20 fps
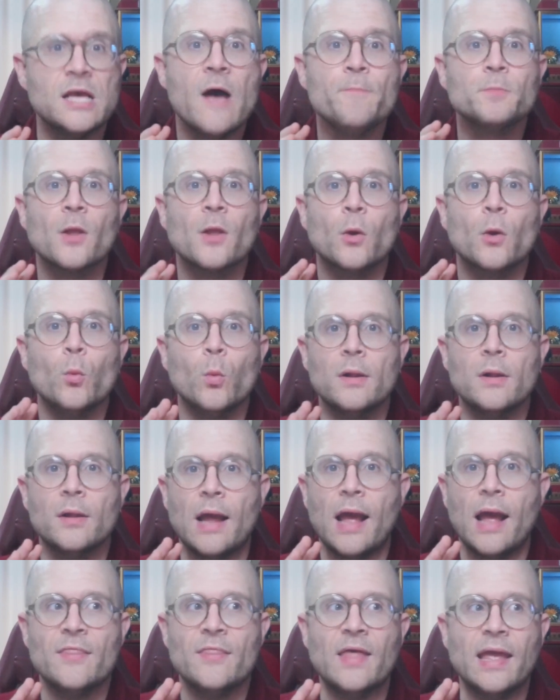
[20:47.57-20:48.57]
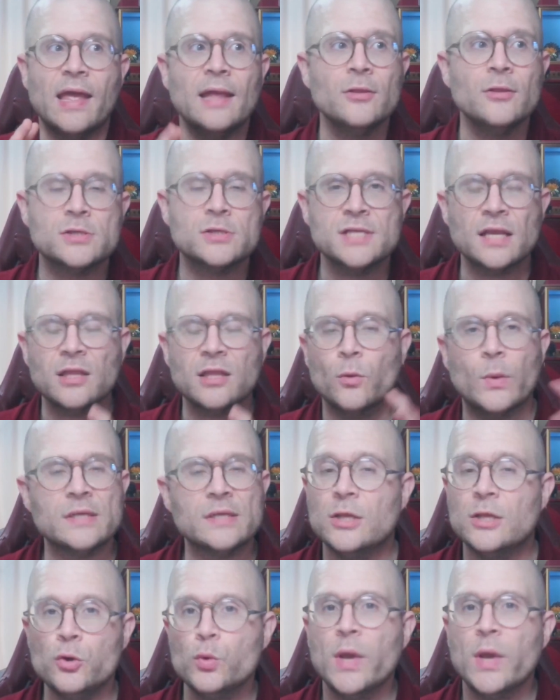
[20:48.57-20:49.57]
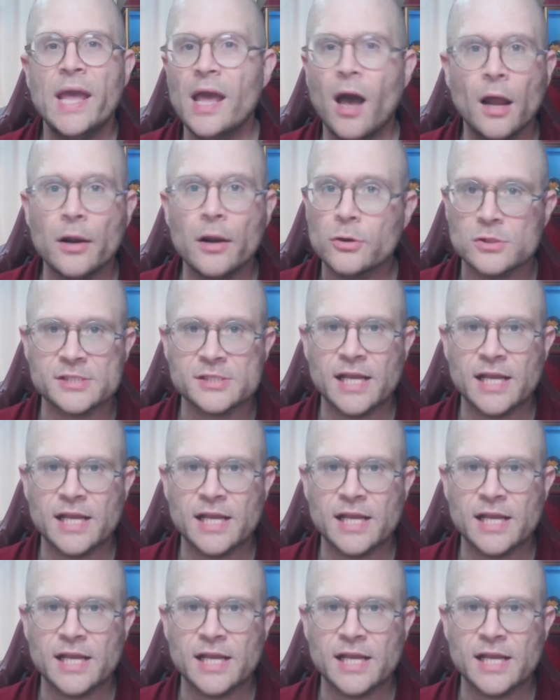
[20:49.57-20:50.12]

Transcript: where they intersect in ways that you can't understand